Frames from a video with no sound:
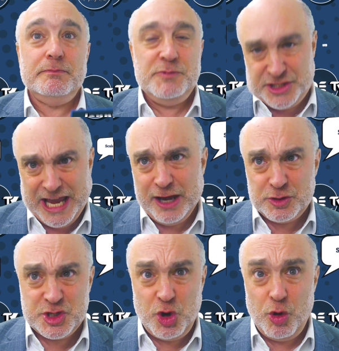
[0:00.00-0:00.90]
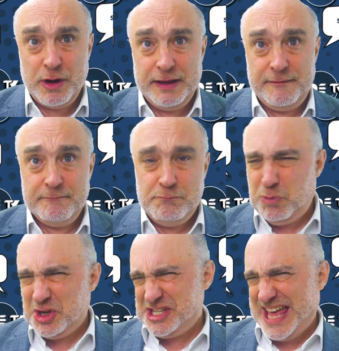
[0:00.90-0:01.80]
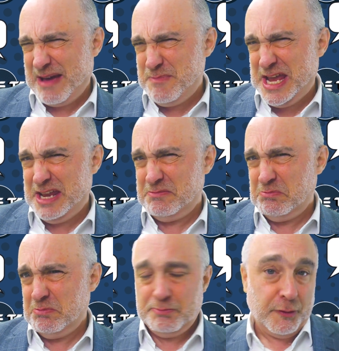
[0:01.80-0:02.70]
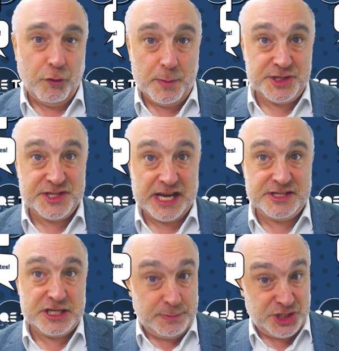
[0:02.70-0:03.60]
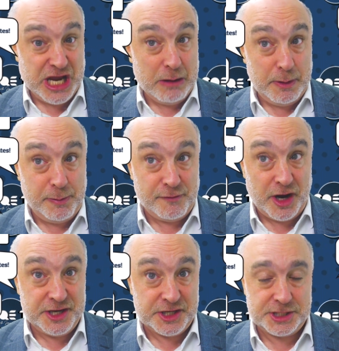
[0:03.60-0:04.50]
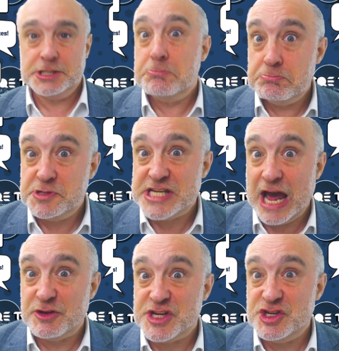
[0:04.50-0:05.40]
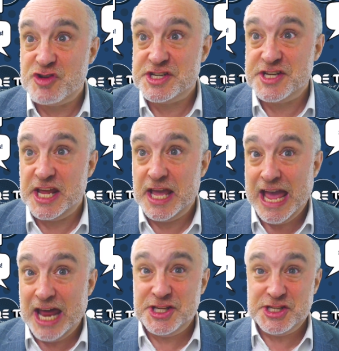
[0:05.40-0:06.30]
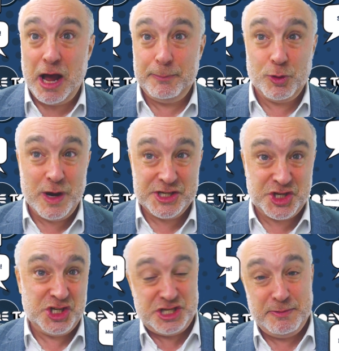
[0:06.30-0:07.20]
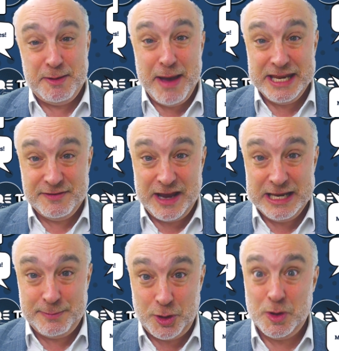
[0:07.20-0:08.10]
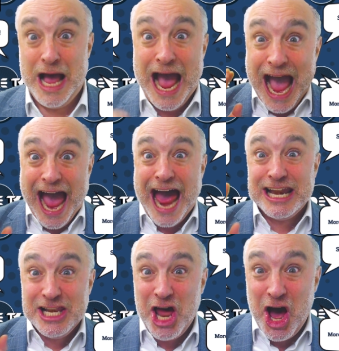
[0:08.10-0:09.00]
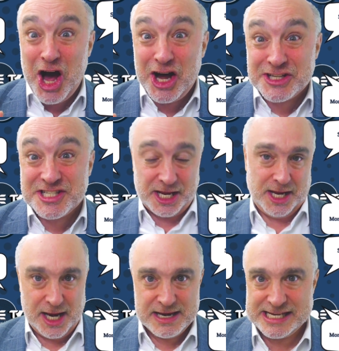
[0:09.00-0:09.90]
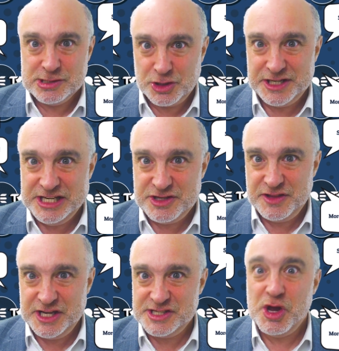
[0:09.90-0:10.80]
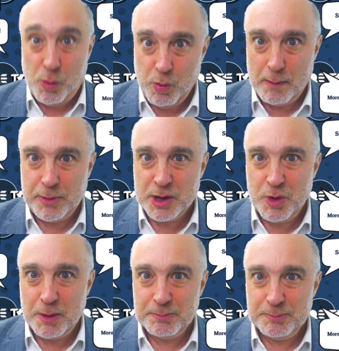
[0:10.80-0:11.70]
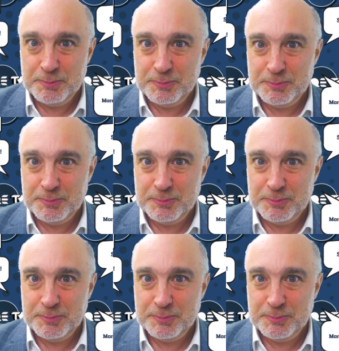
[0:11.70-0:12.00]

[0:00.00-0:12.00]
Scaled scoring. What does that mean? Performance data to be shared with providers. Sounds interesting. And sample questions to be made available at last. Let's look at each of these one by one.